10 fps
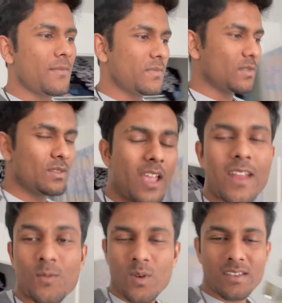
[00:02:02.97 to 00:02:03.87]
so
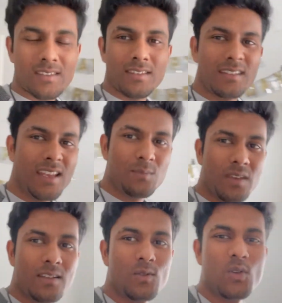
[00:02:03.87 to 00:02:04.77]
that was the sneak
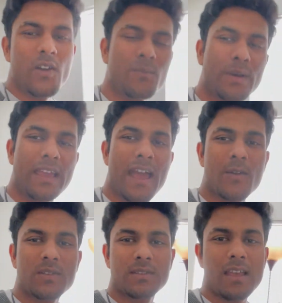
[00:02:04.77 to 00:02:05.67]
peek tour of my
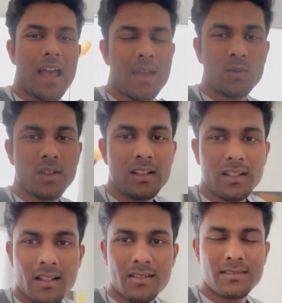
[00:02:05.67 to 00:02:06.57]
house. I
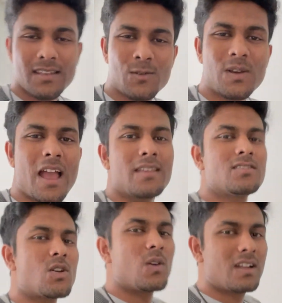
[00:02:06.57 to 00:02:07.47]
will see you guys
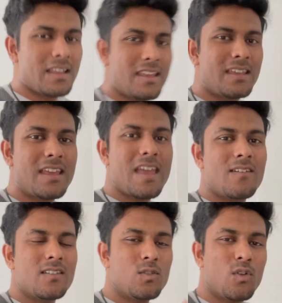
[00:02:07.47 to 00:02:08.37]
shortly.
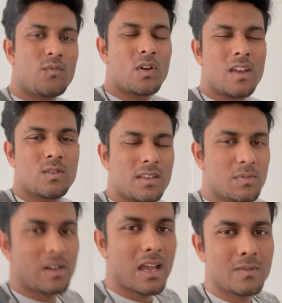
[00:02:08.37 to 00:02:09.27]
Don't forget to
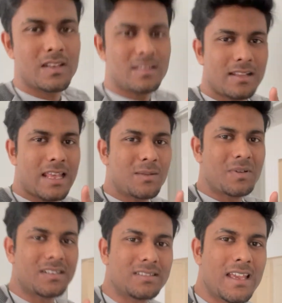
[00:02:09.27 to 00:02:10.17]
subscribe and hit the like
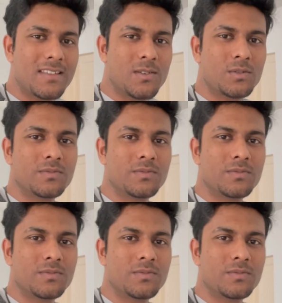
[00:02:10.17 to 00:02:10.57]
button. Thank you.